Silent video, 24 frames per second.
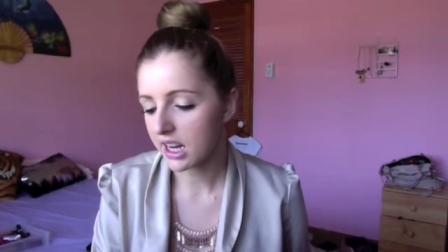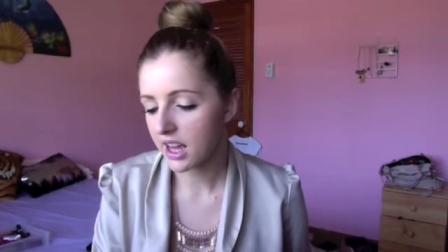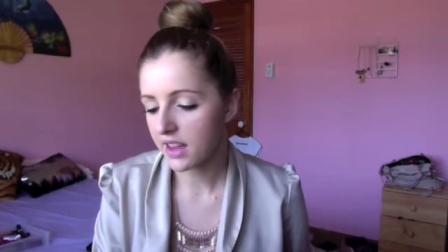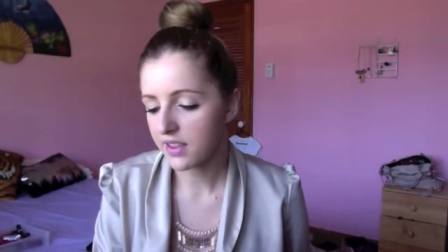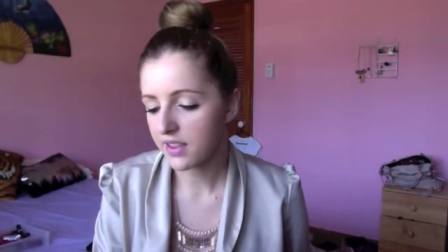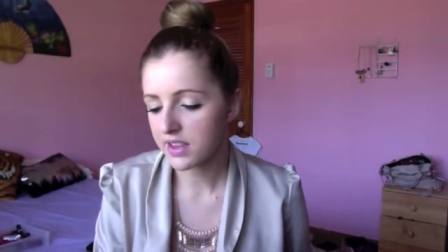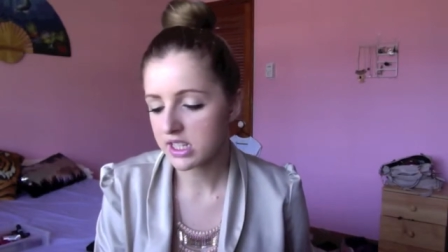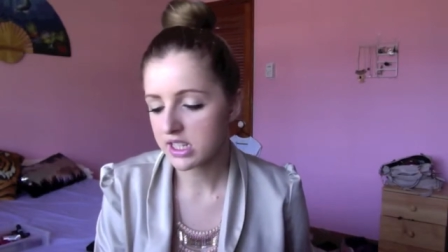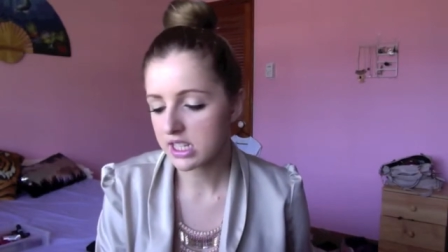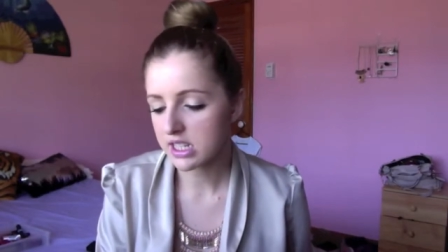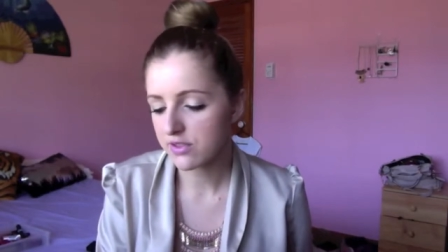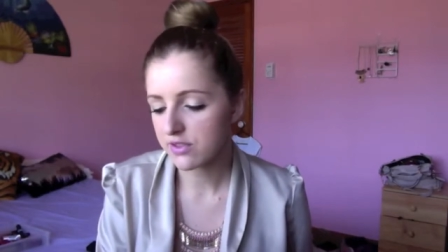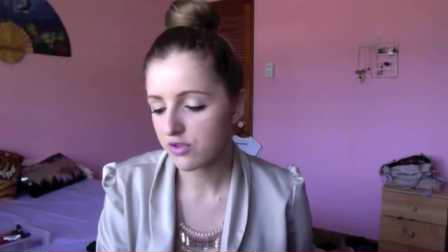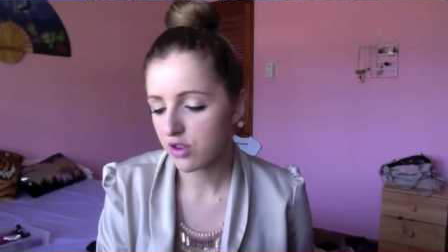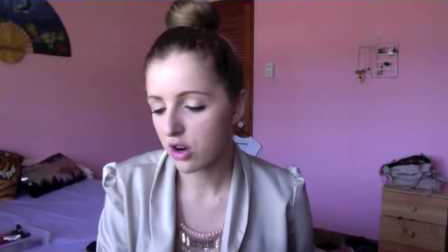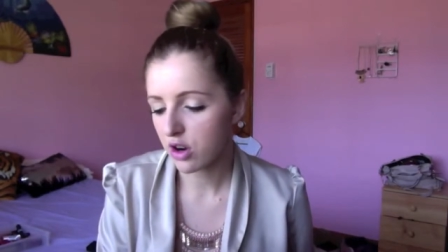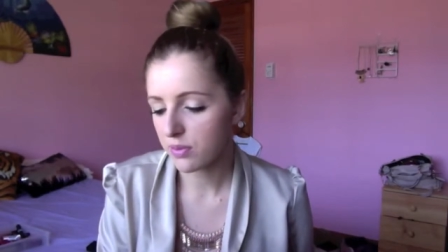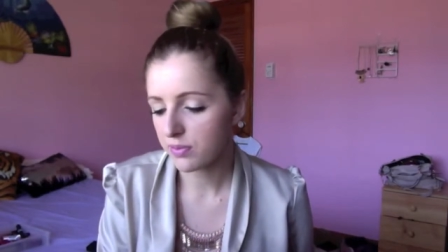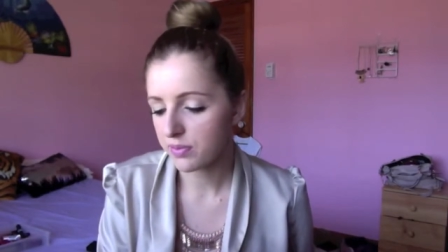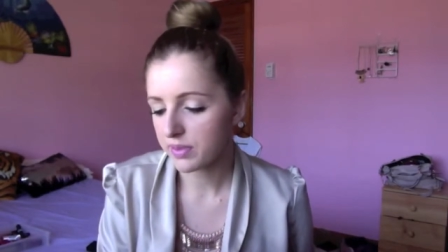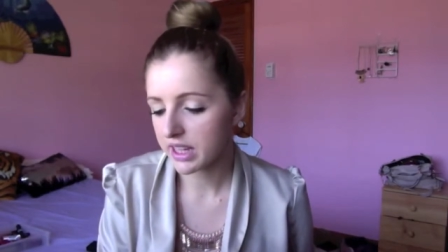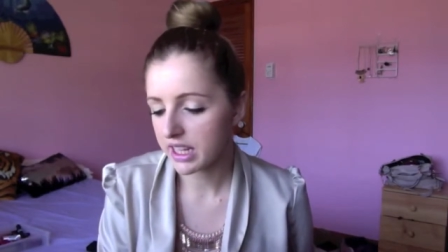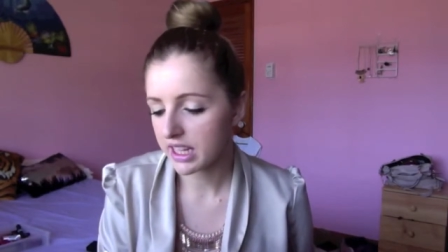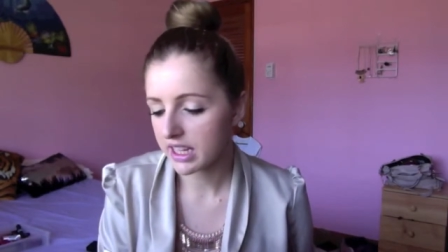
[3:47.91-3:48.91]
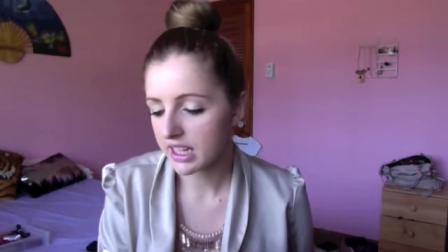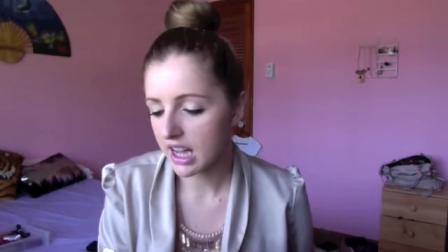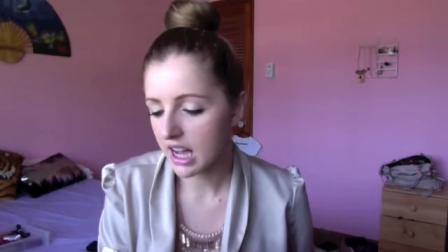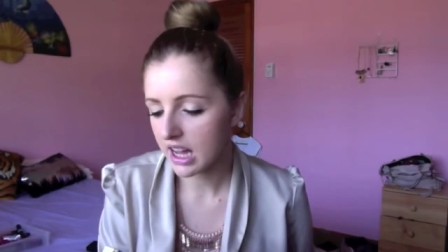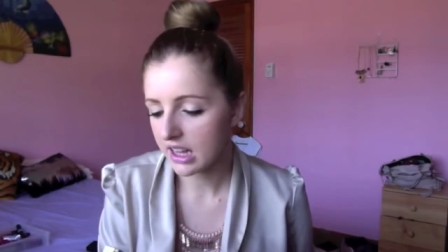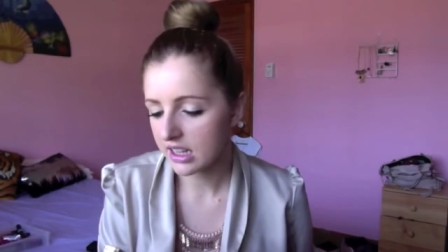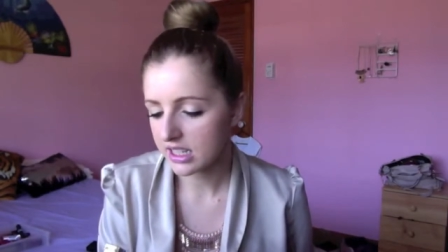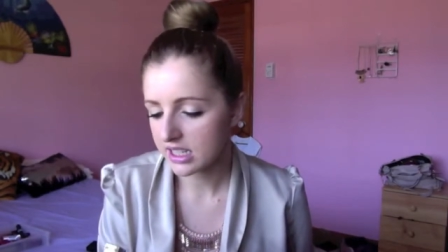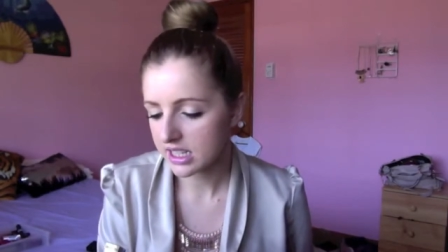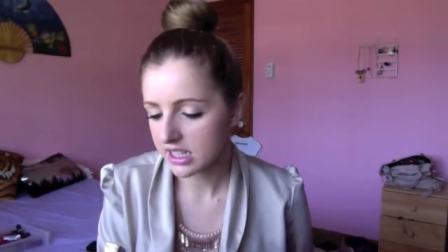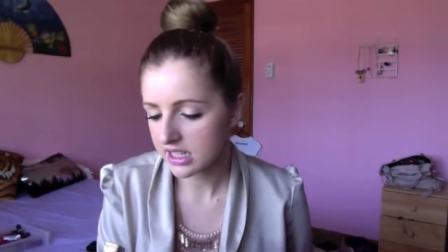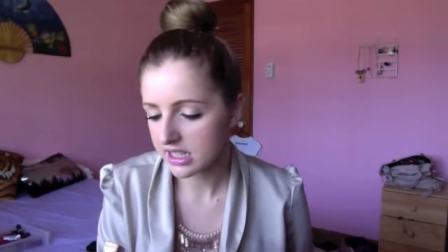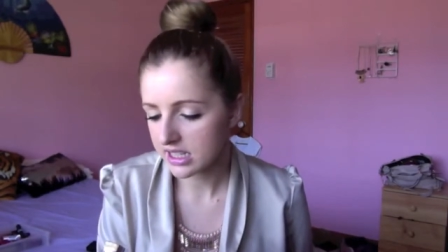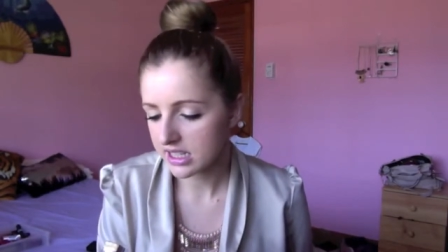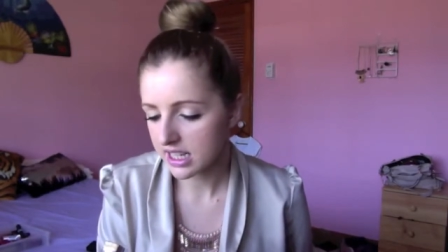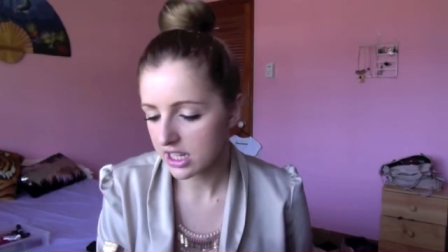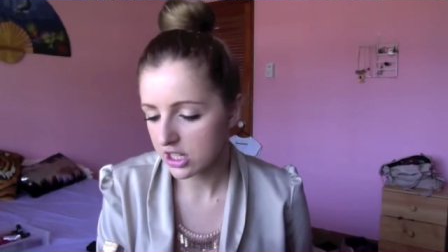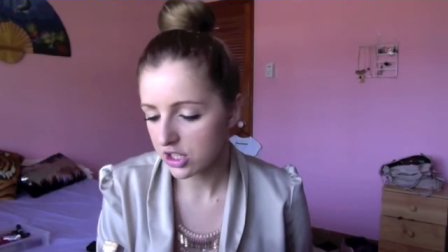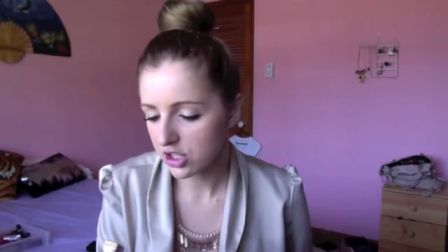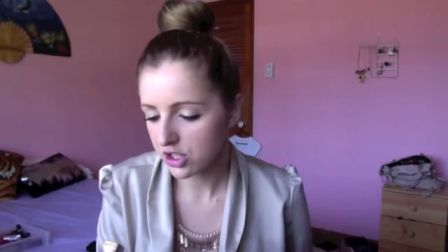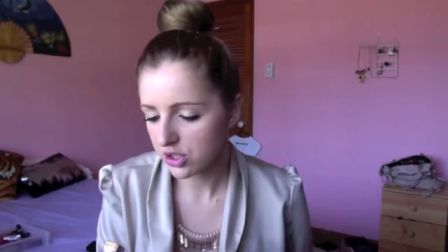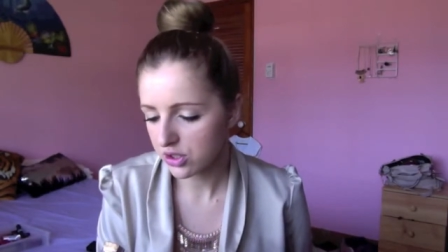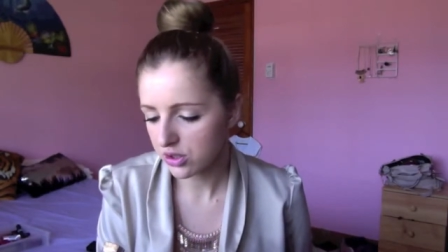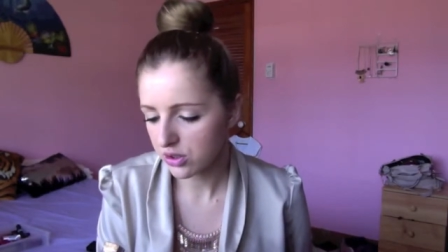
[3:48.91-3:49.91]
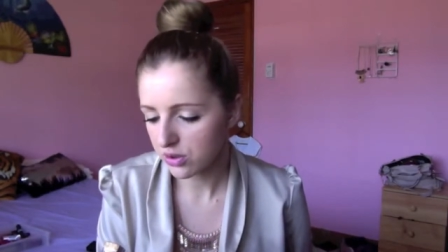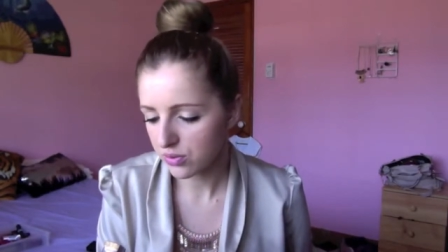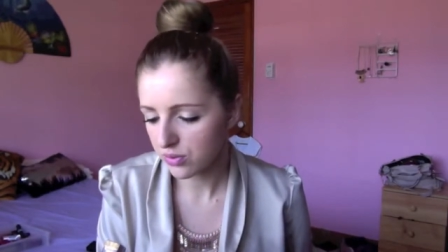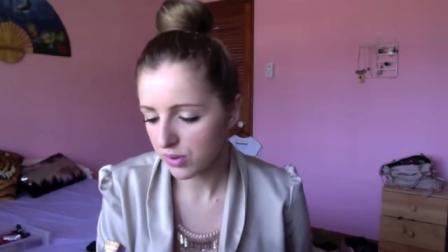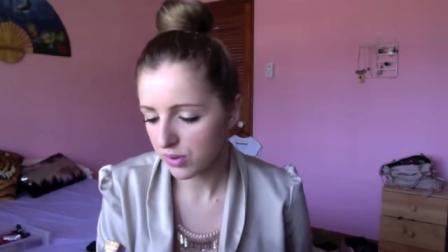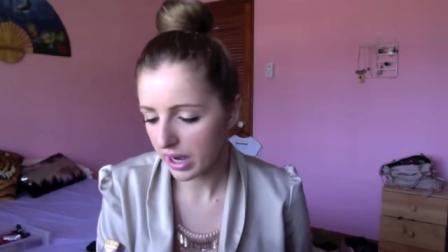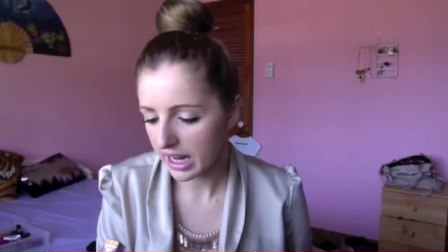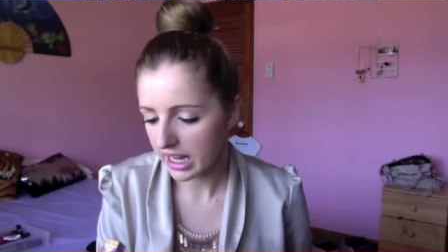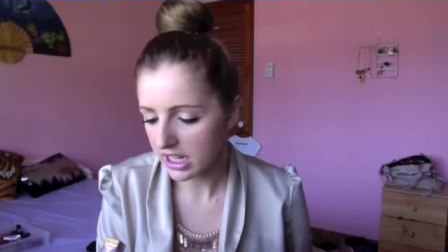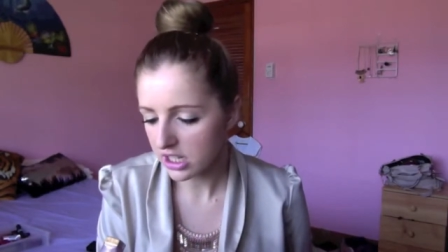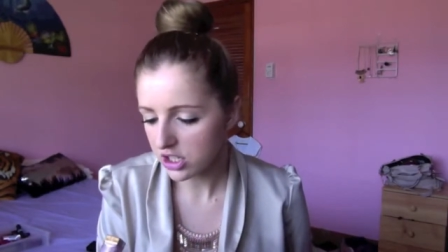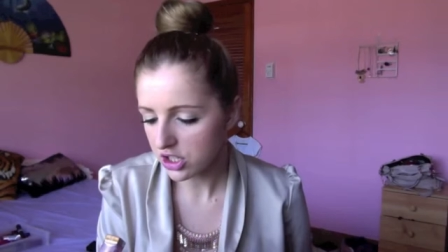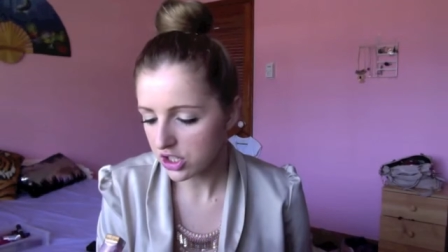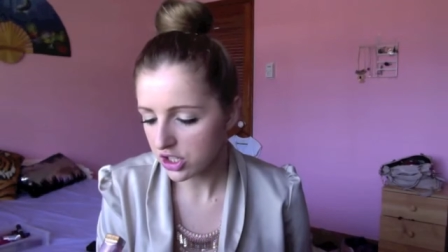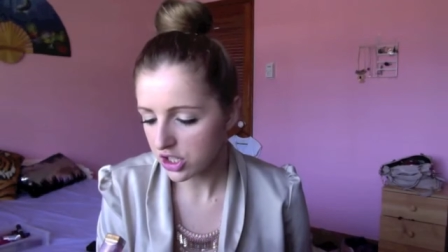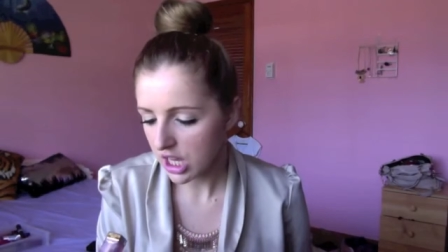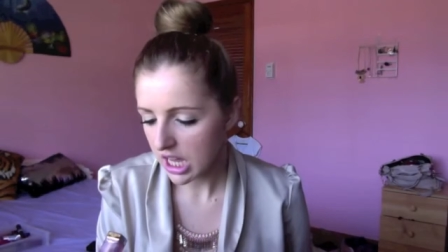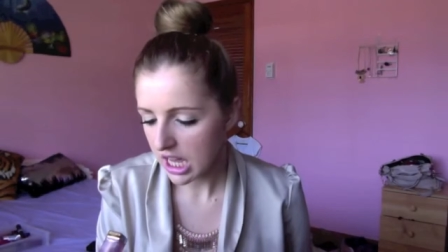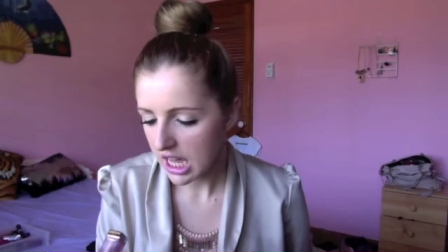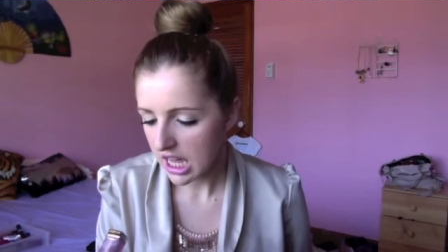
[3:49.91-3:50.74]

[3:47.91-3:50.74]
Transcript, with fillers: and this is from the Colour Sensational range